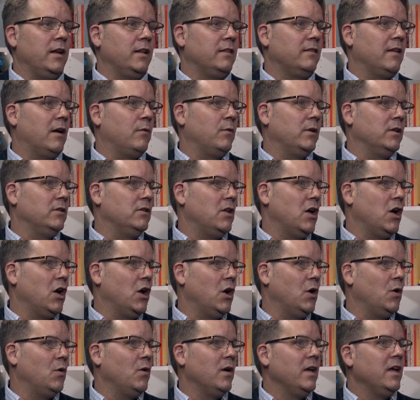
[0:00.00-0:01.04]
that we
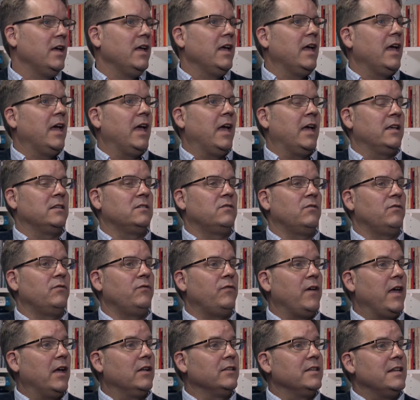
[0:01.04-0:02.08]
know has
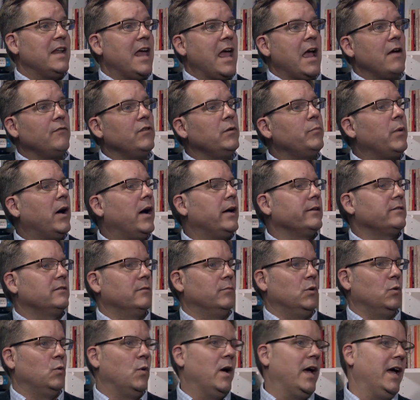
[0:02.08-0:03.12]
failed in every
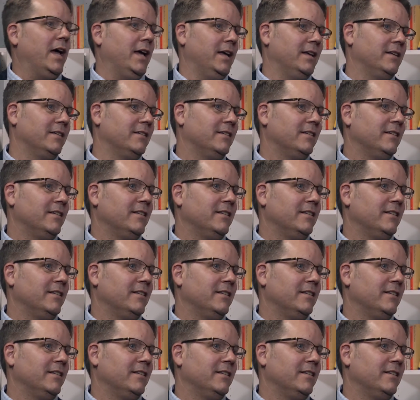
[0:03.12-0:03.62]
possible way,